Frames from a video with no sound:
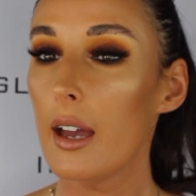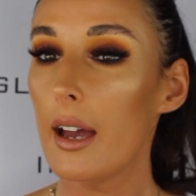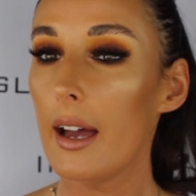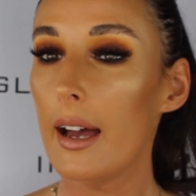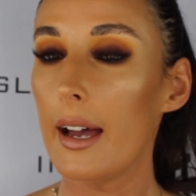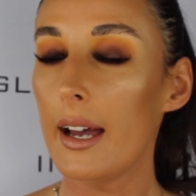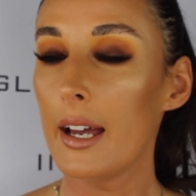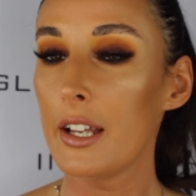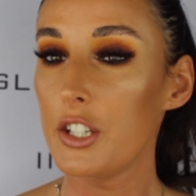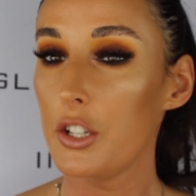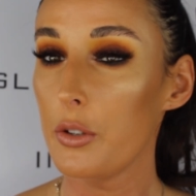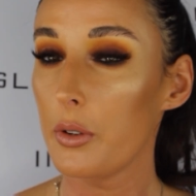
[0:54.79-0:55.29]

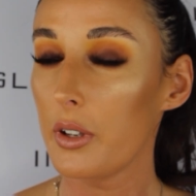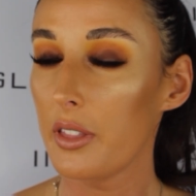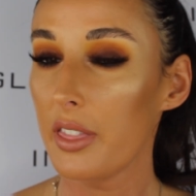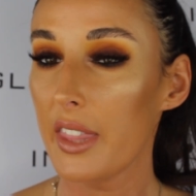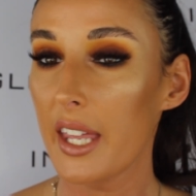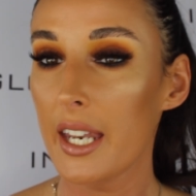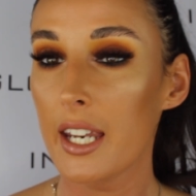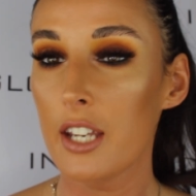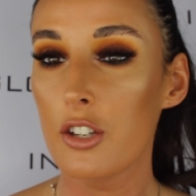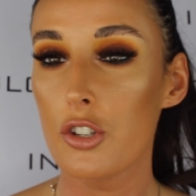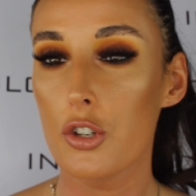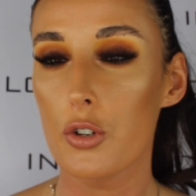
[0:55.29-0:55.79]
and you can
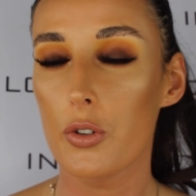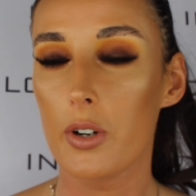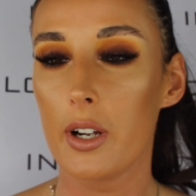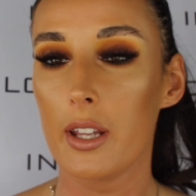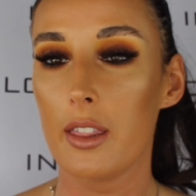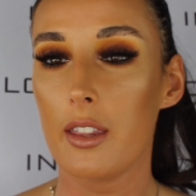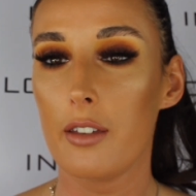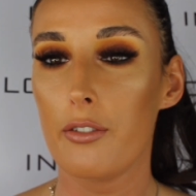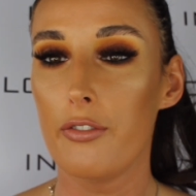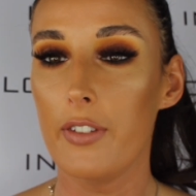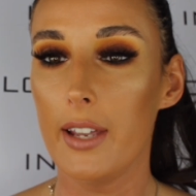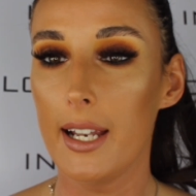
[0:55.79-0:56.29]
then enjoy
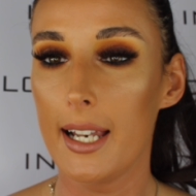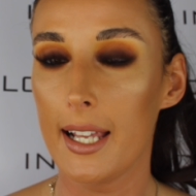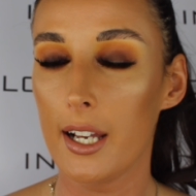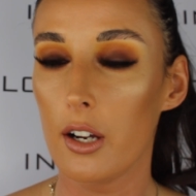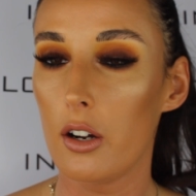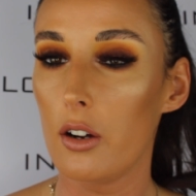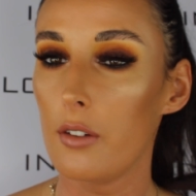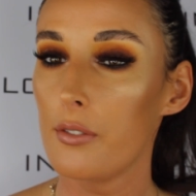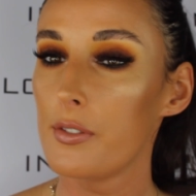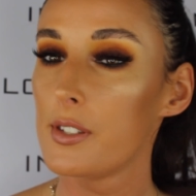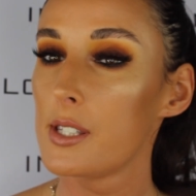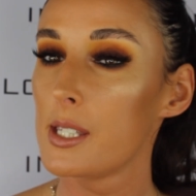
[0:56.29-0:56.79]
the feeling
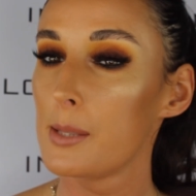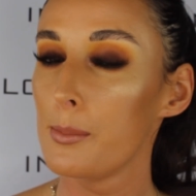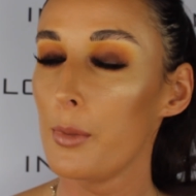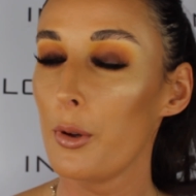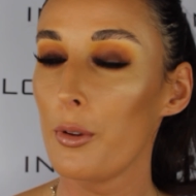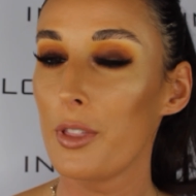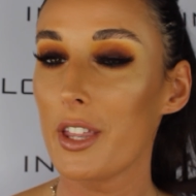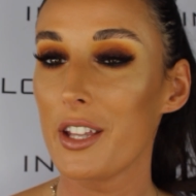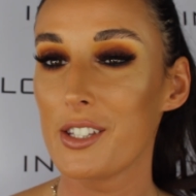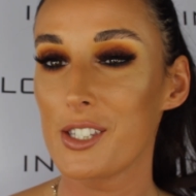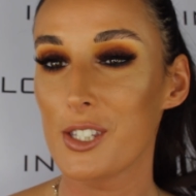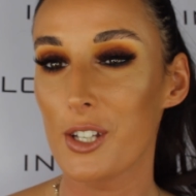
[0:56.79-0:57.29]
of
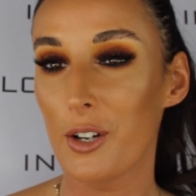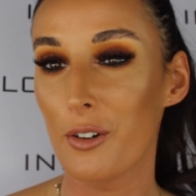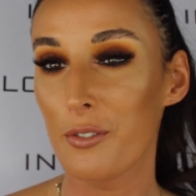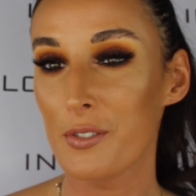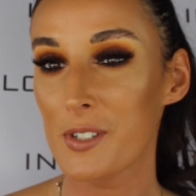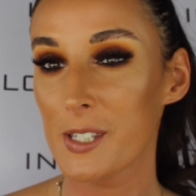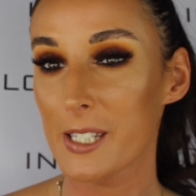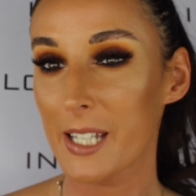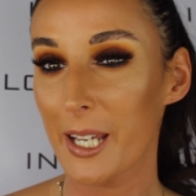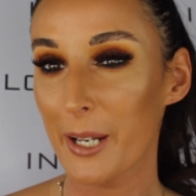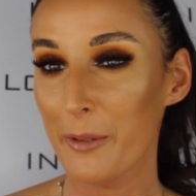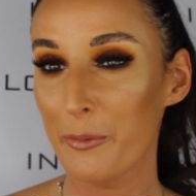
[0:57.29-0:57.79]
smooth and soft
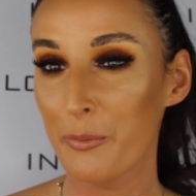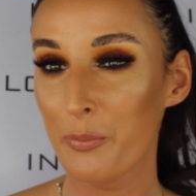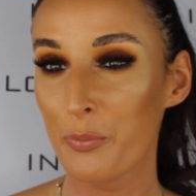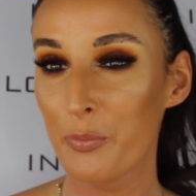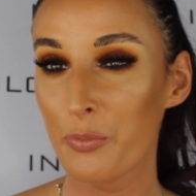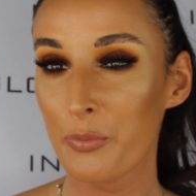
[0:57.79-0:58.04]
skin.